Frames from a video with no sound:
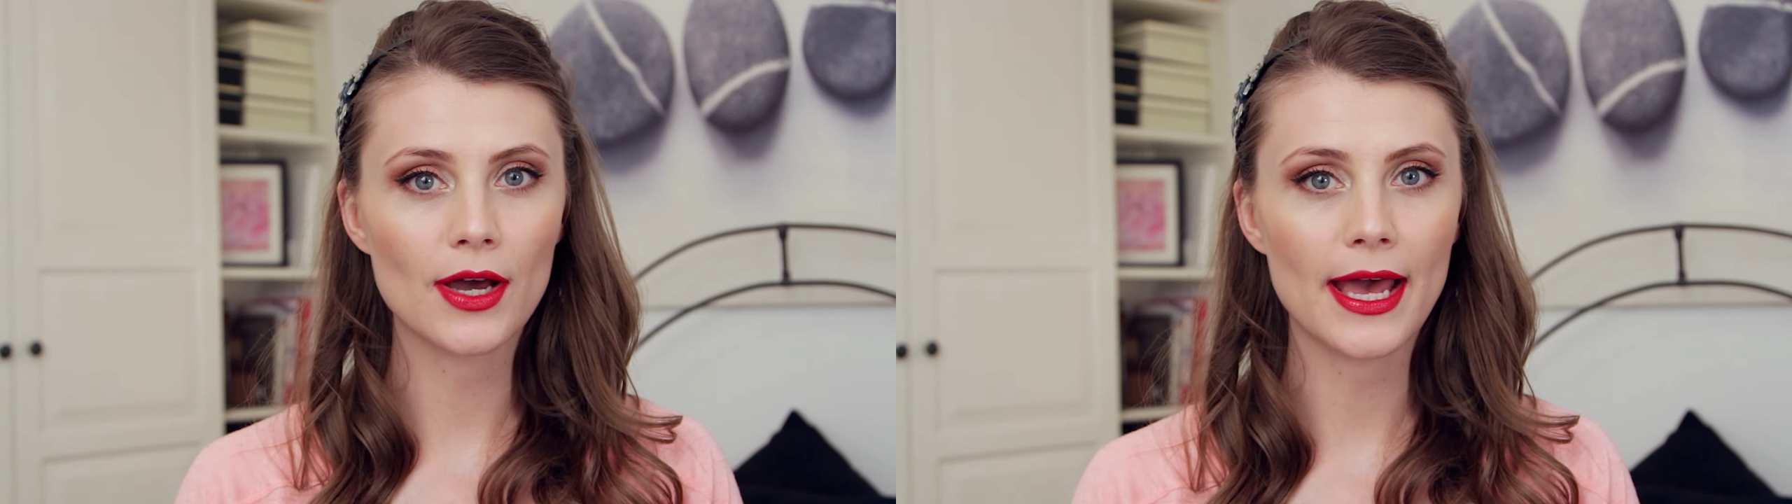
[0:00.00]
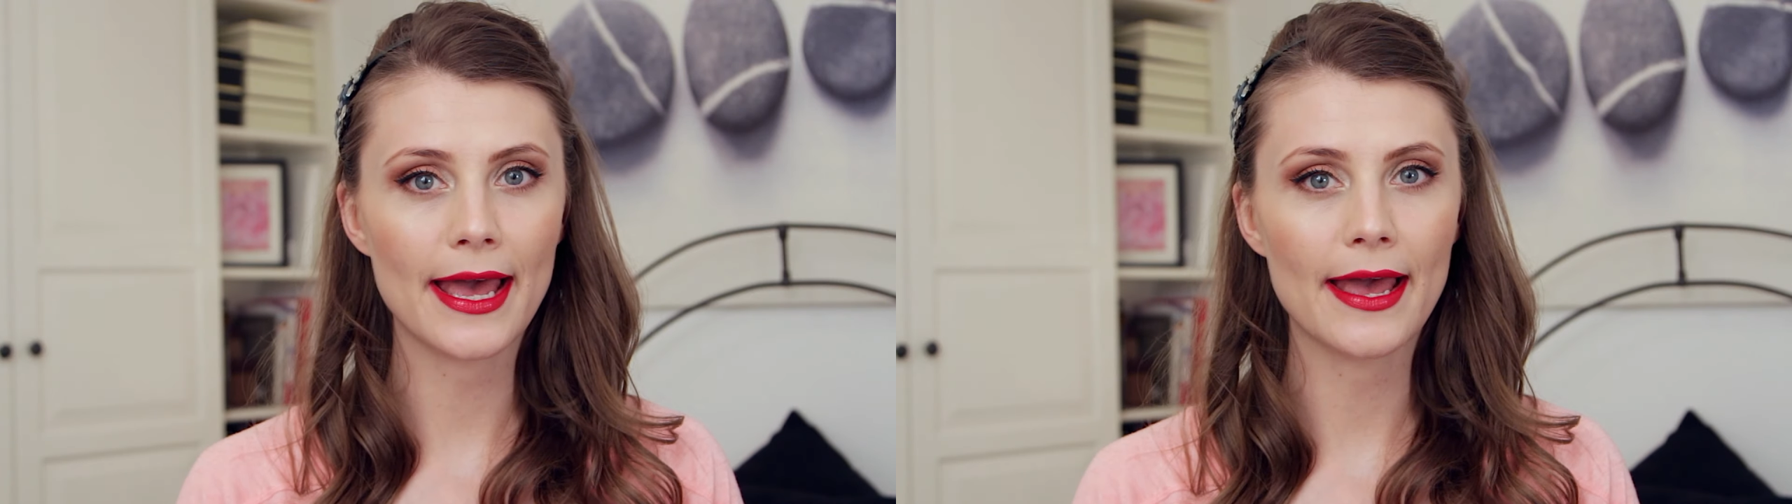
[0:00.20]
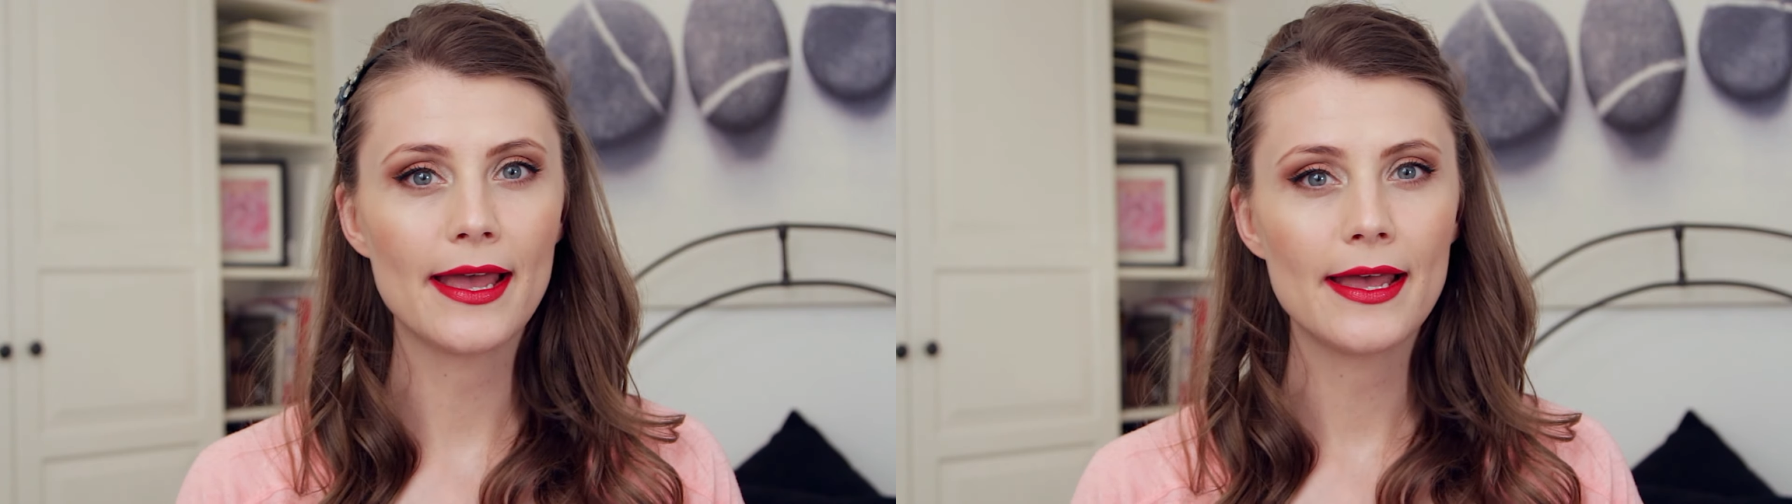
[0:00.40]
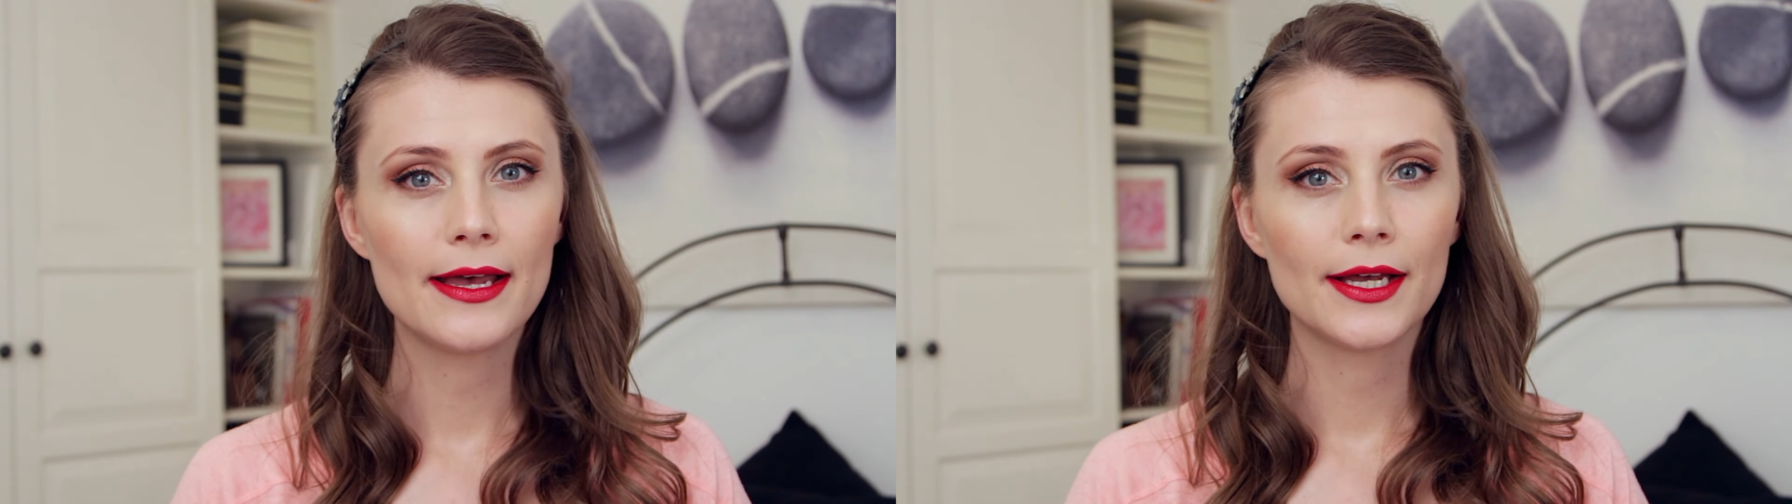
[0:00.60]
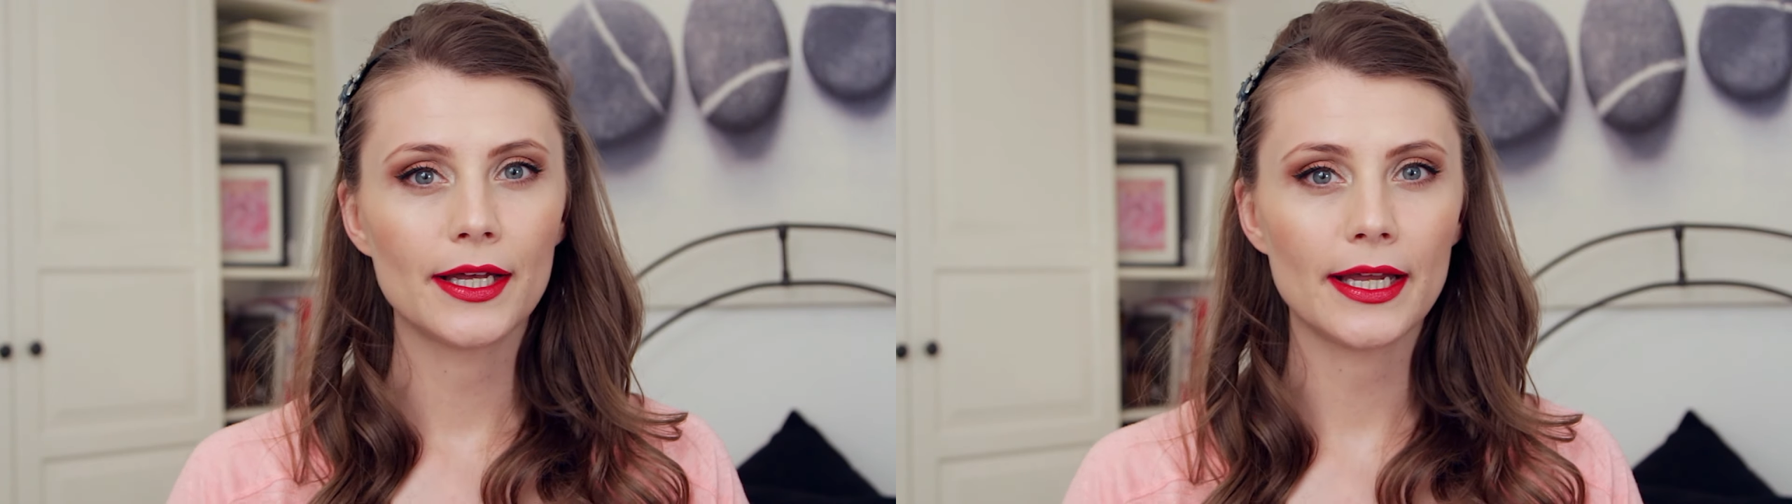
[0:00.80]
hair,
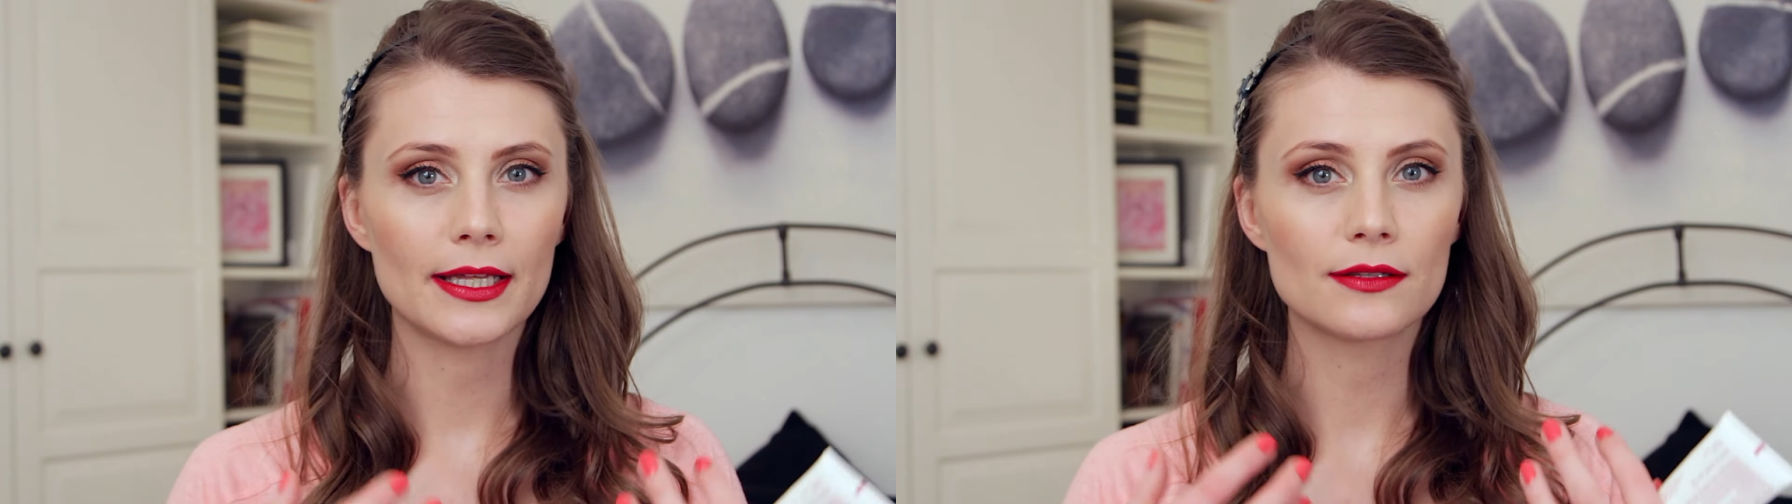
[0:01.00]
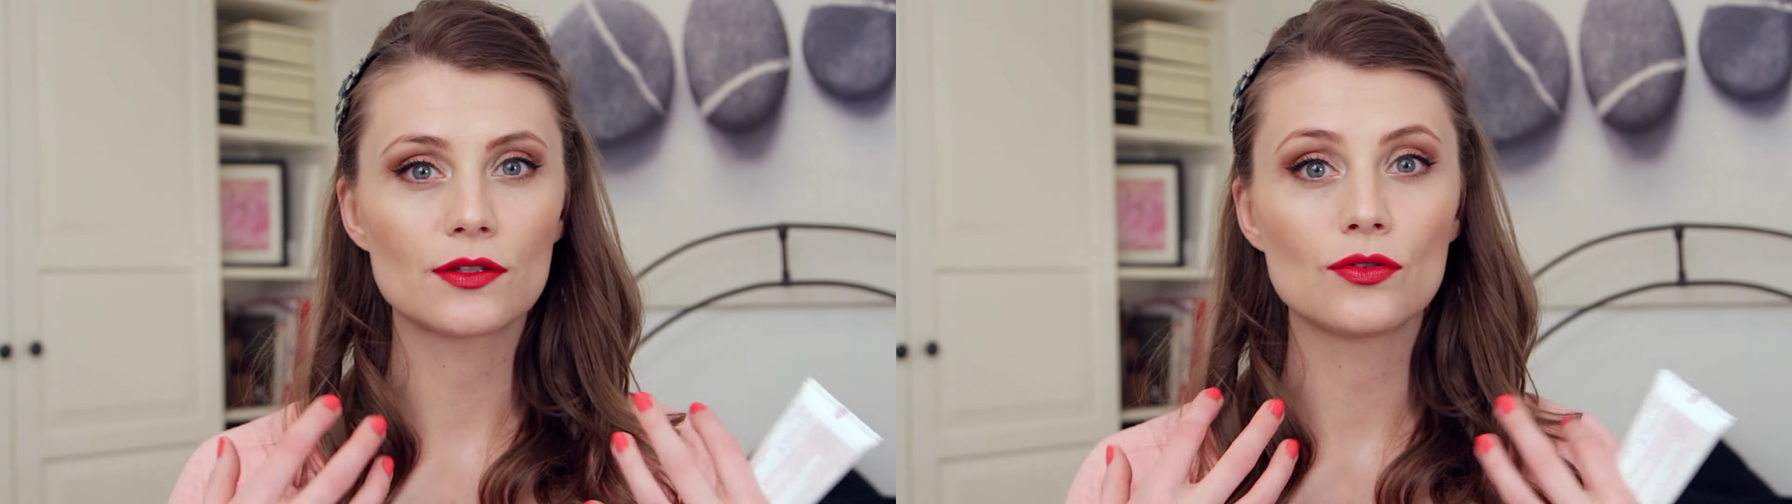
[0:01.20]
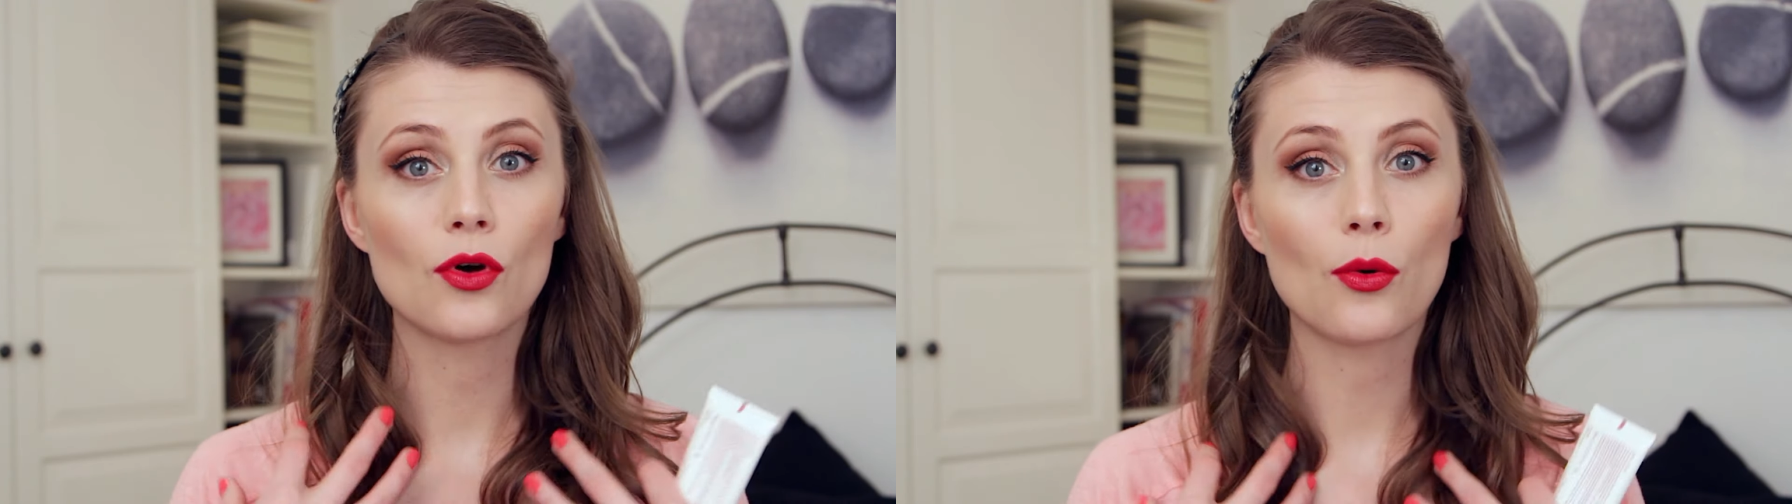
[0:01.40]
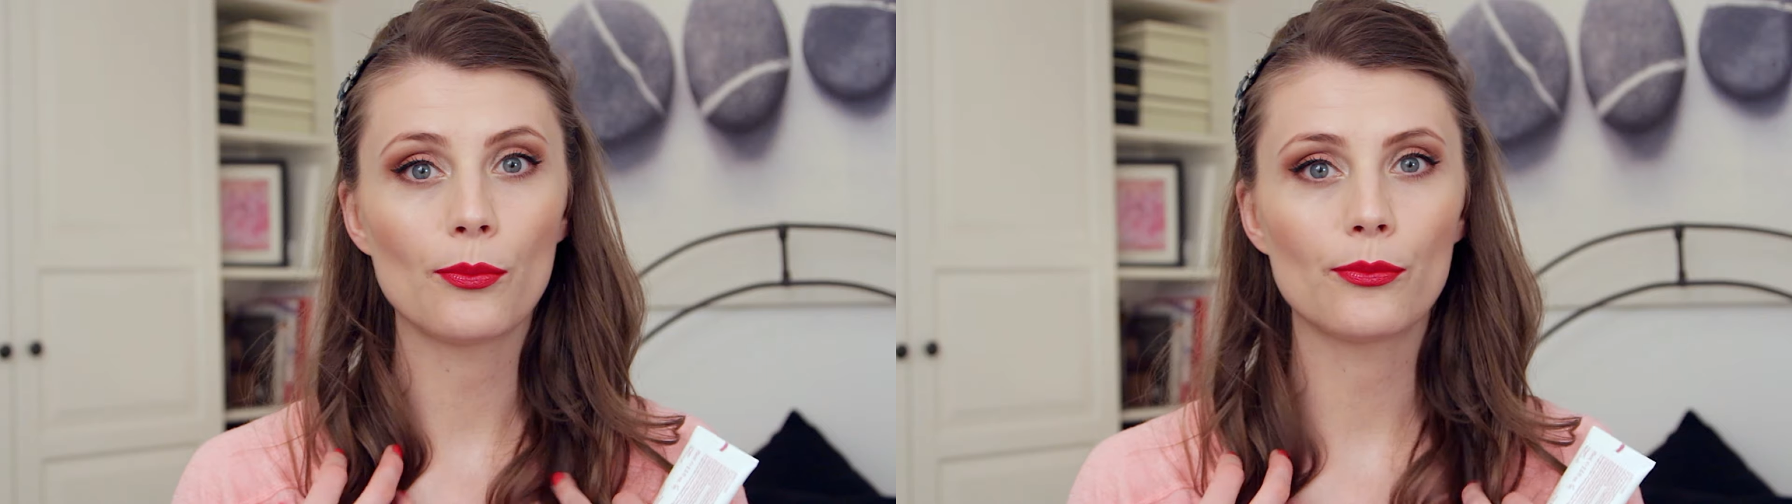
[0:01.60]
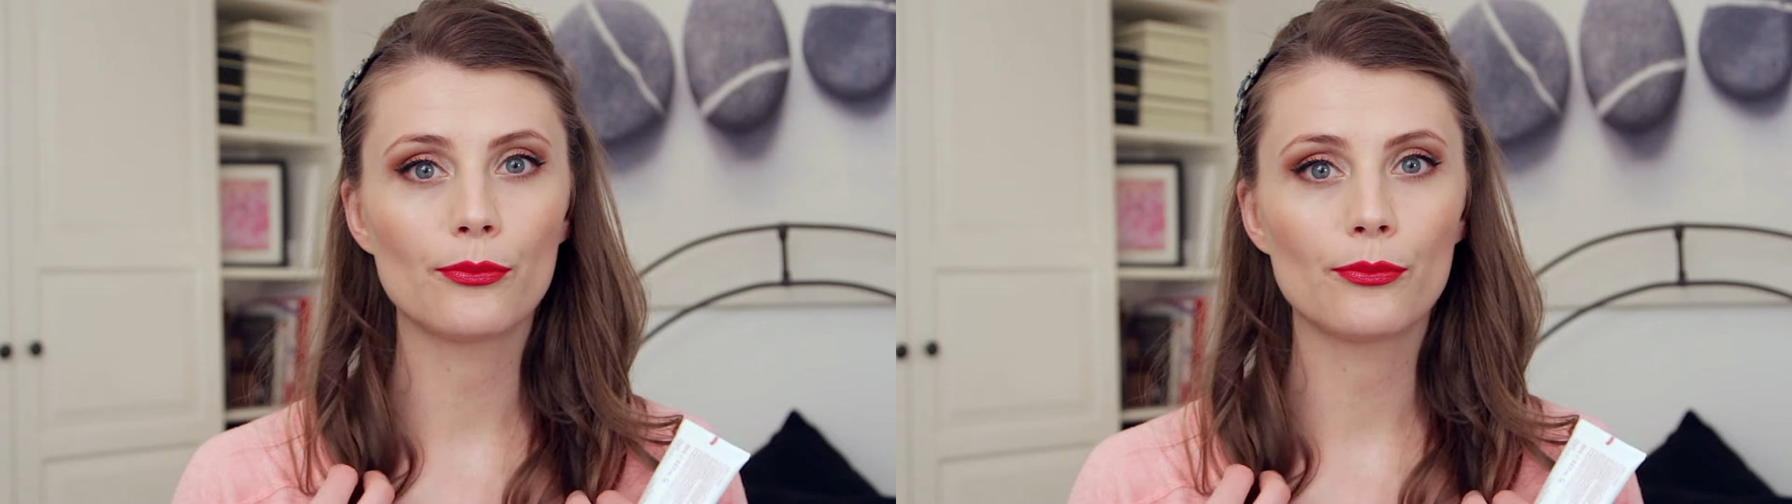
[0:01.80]
it's not